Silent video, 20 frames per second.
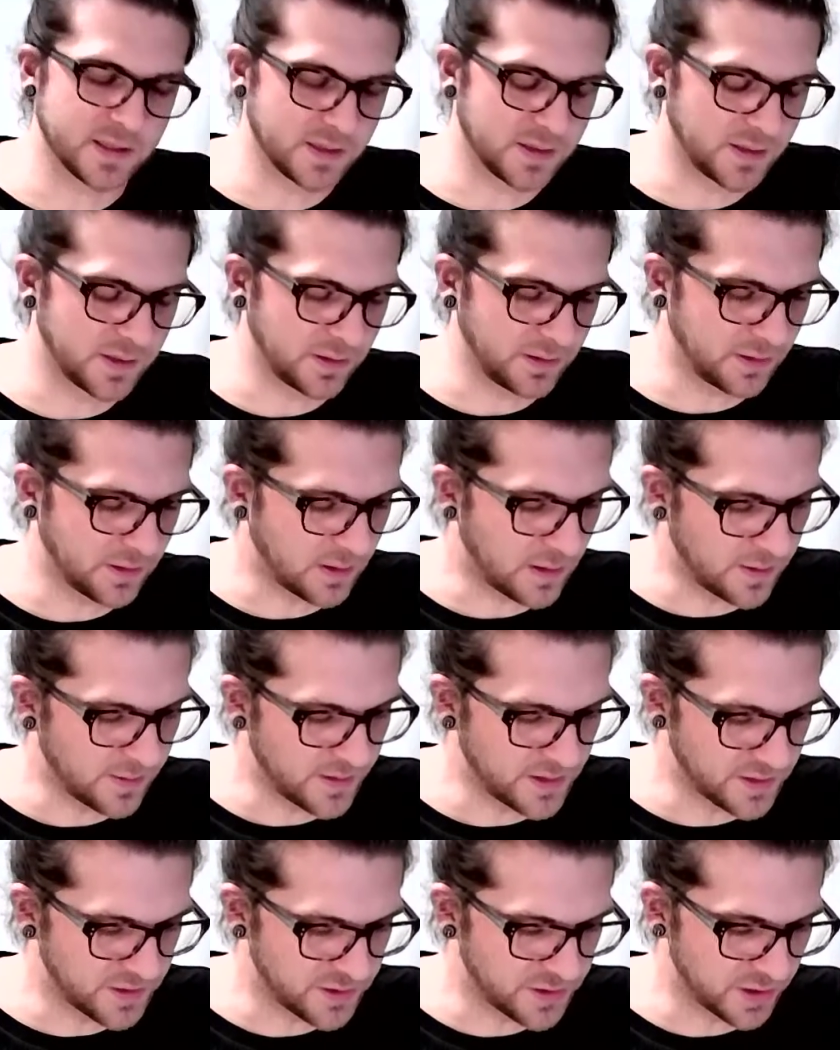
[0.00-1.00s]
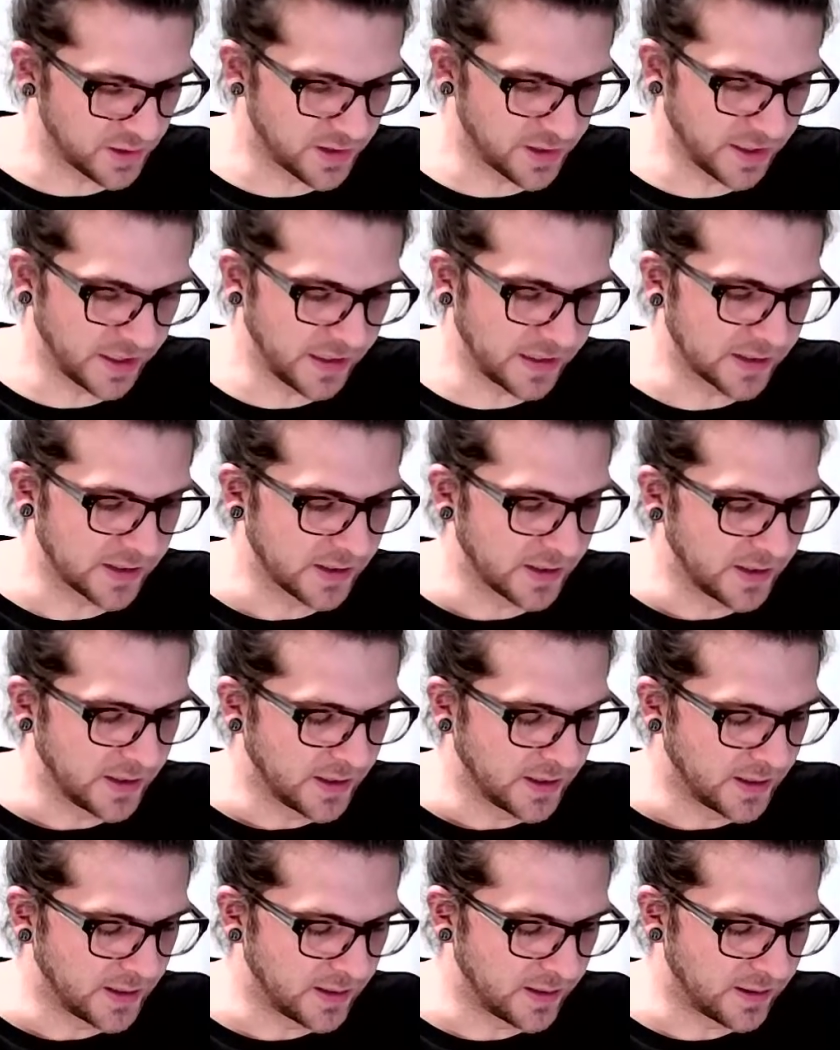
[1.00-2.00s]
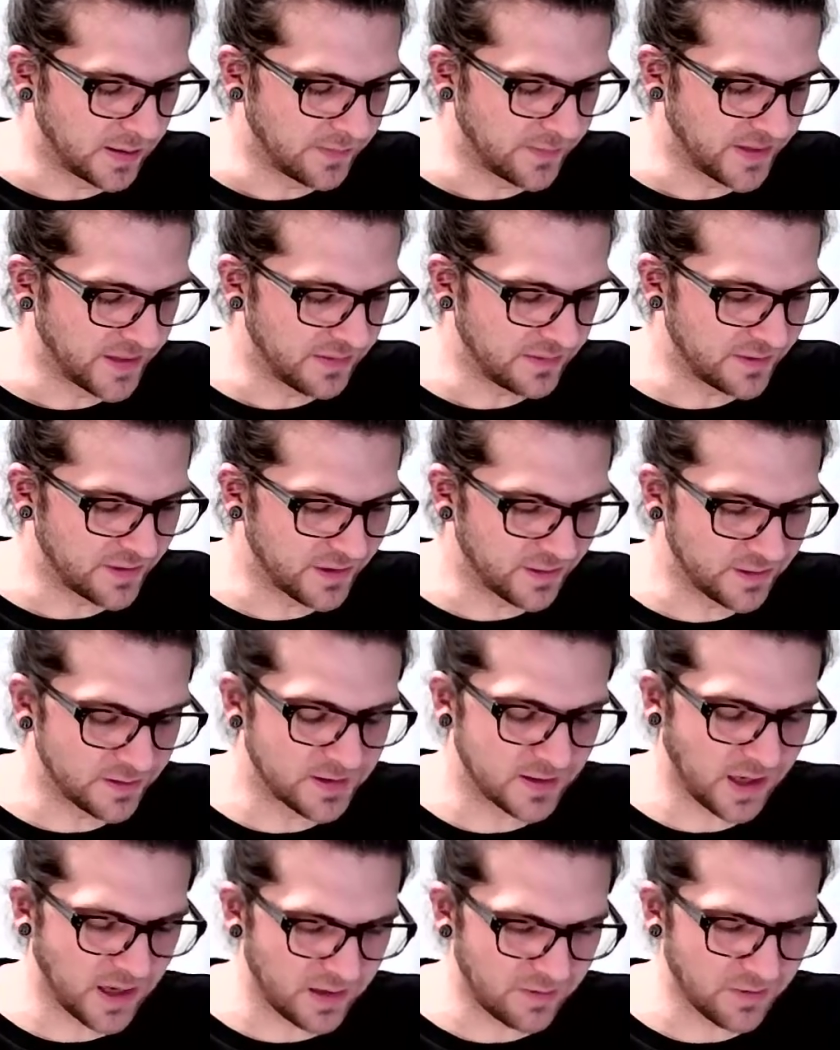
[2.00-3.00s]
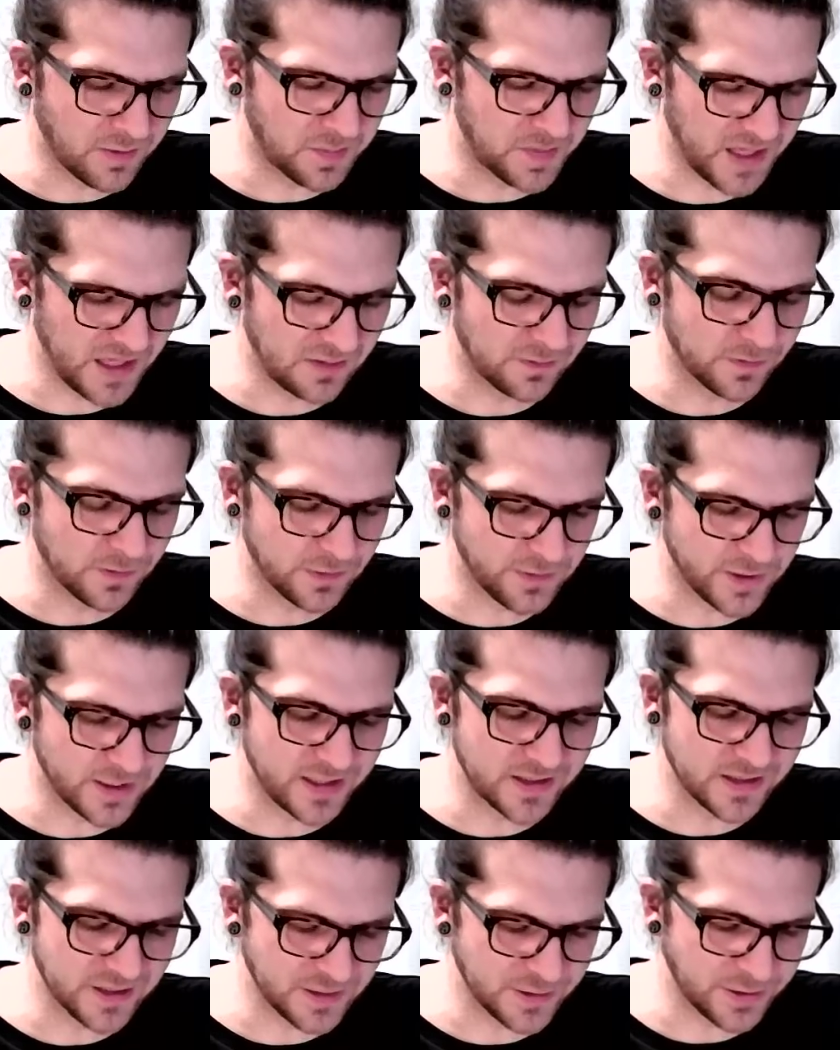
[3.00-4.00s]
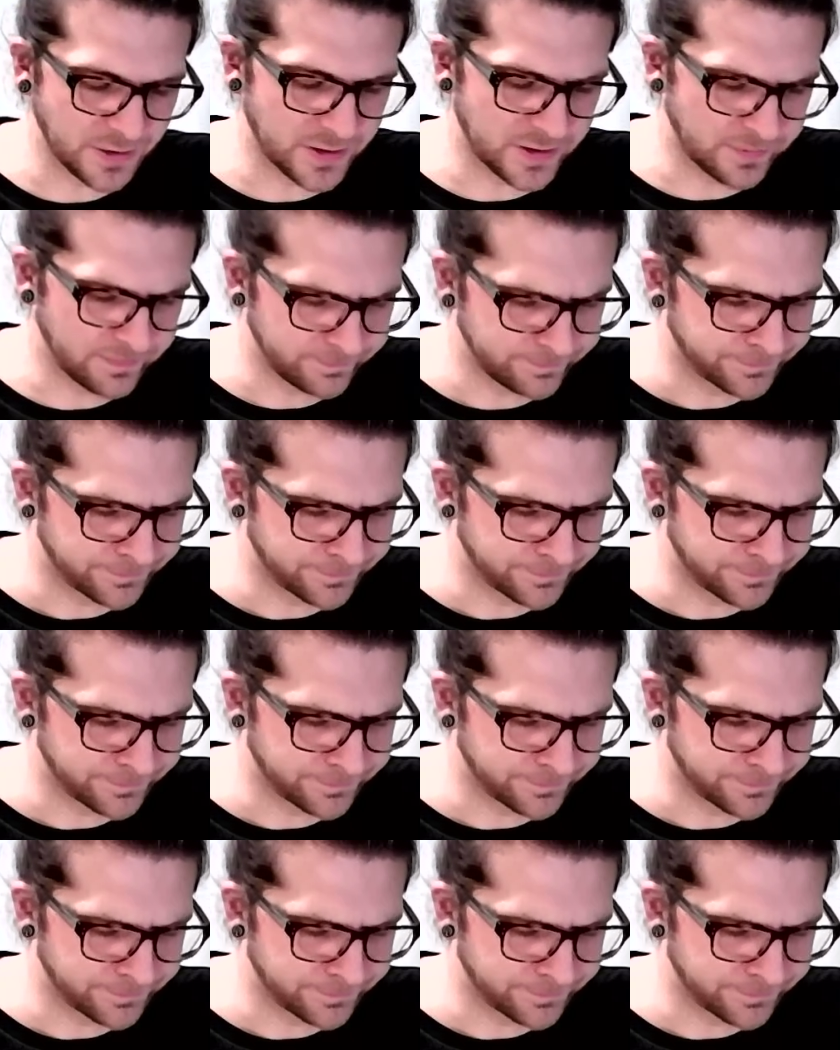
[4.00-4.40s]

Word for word: And so you're on this journey, um, even though it's kind of a painful transition.